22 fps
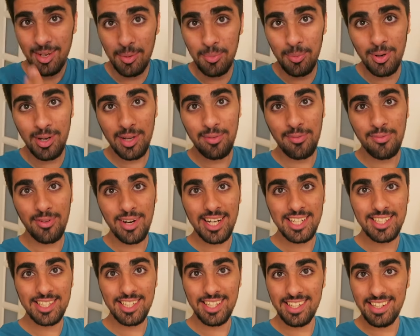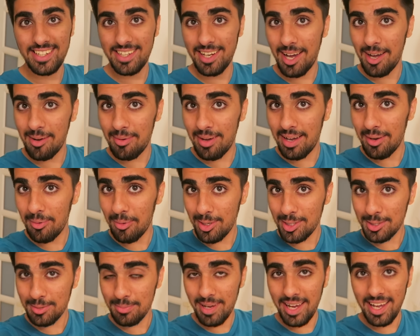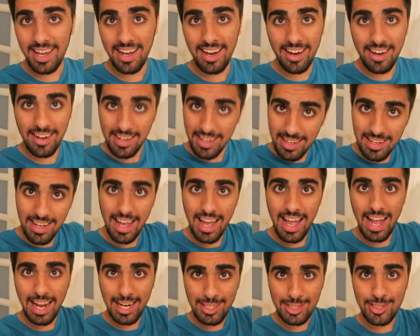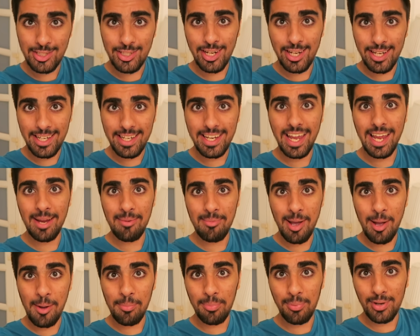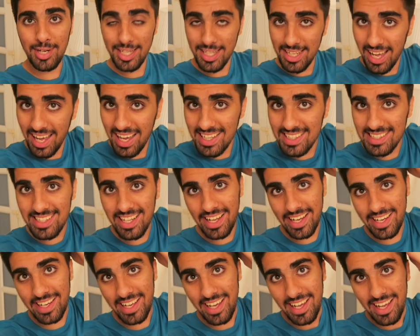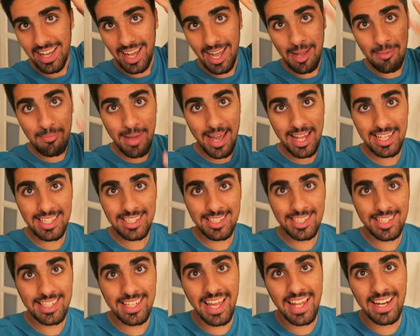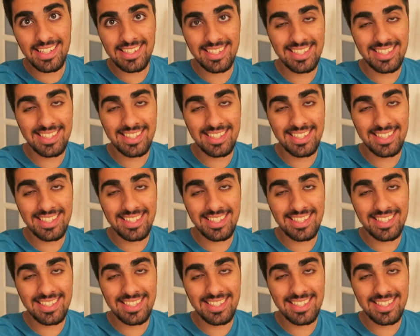Your boy freshened up. I washed my hair and it actually came out pretty nice. Like, I managed to get